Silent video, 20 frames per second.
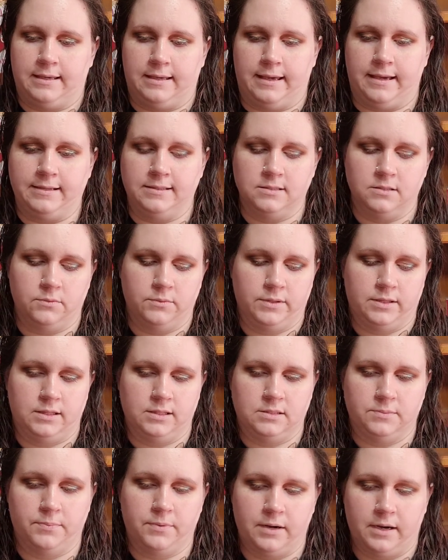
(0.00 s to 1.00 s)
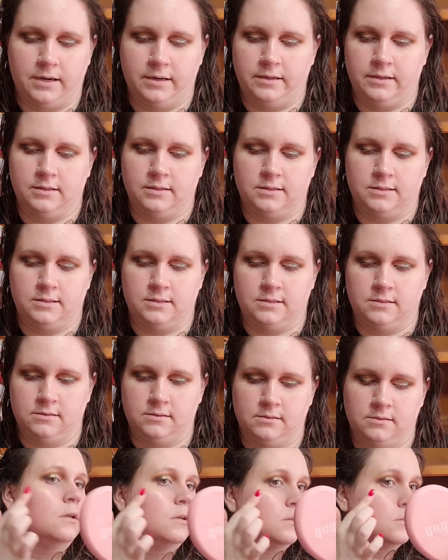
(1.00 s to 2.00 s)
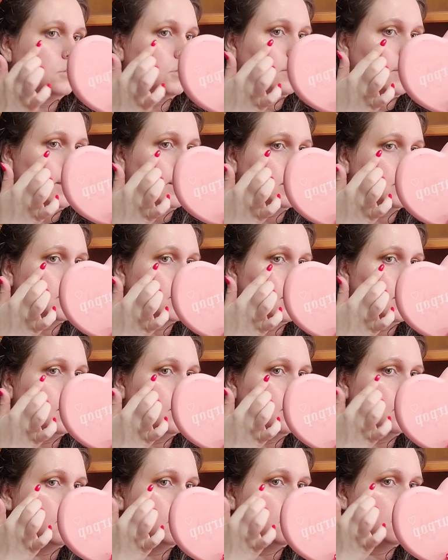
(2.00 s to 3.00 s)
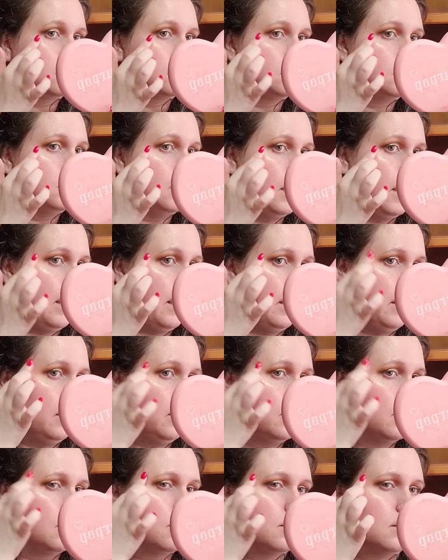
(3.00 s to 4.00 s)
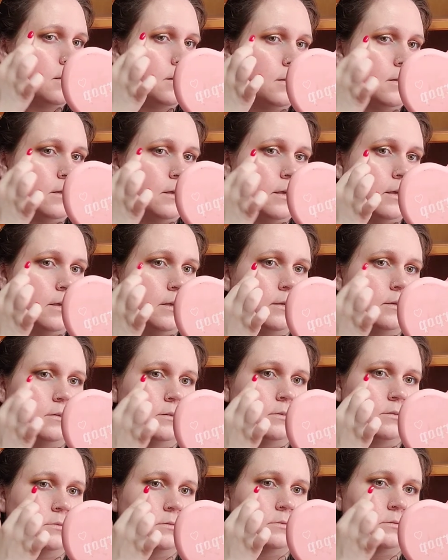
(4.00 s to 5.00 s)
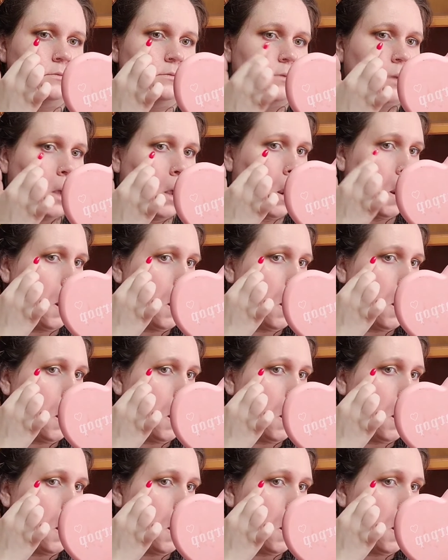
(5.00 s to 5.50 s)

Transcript: get with this product. So let's like take this.